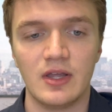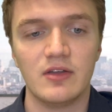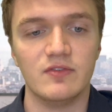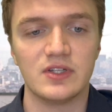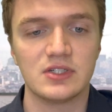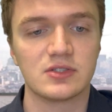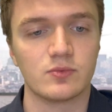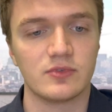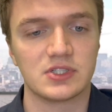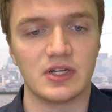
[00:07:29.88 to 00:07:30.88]
visit
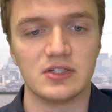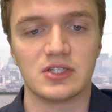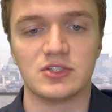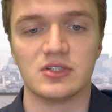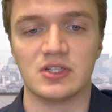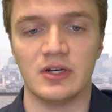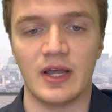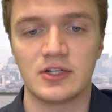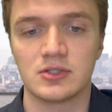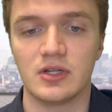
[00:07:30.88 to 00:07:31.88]
sites such as the
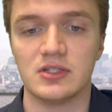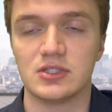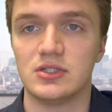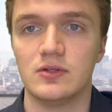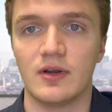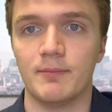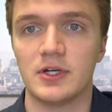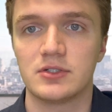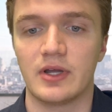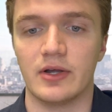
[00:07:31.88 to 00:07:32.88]
National Institute of
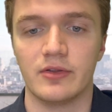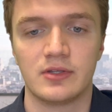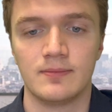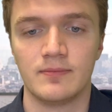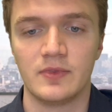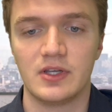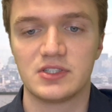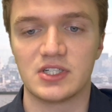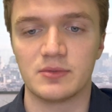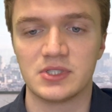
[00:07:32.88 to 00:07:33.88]
Mental Health,
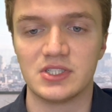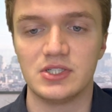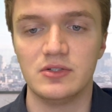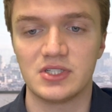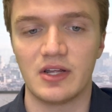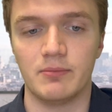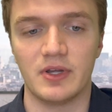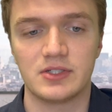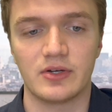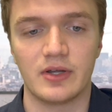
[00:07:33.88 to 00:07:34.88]
Substance Use and
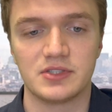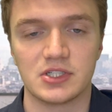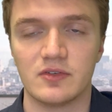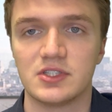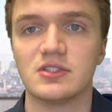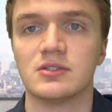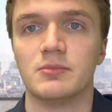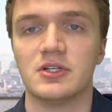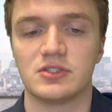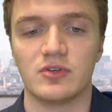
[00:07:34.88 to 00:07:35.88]
Mental Health Services
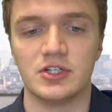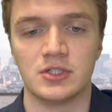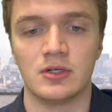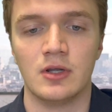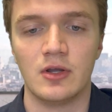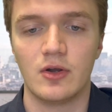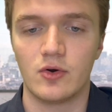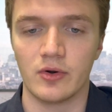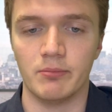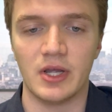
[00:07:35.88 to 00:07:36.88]
Administration,
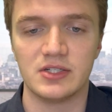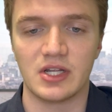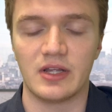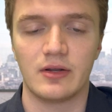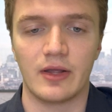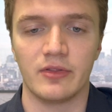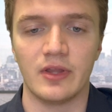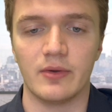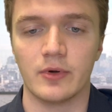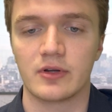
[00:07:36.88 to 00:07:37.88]
or Men's Health
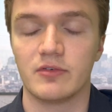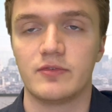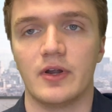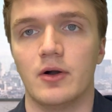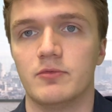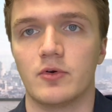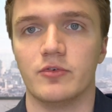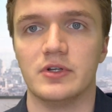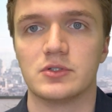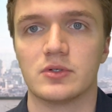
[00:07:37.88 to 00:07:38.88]
Network for helpful
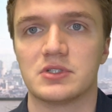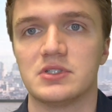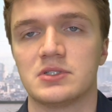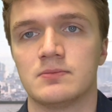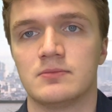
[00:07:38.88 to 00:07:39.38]
resources.